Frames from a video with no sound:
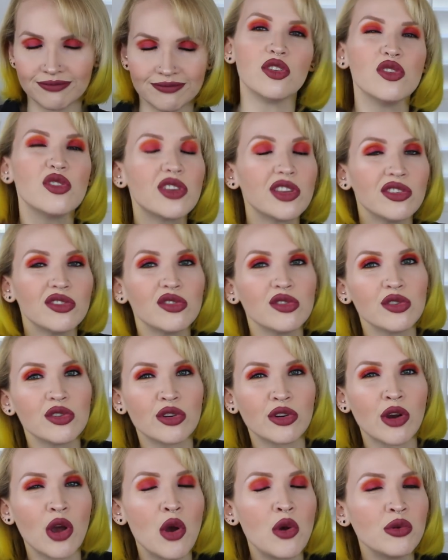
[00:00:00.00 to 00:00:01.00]
You can do
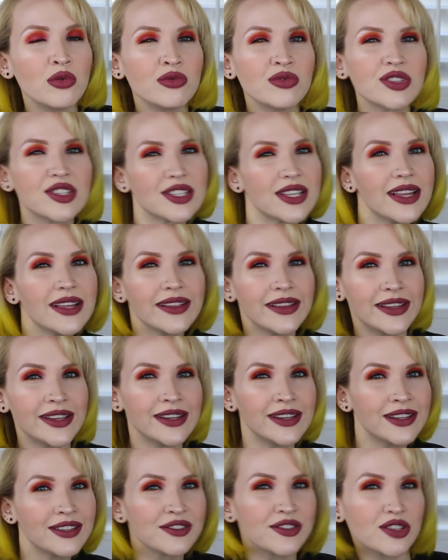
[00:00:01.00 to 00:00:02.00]
your own
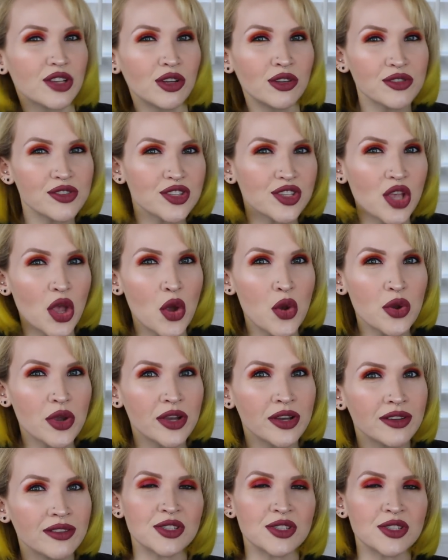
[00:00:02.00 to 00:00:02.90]
saline and salt soak.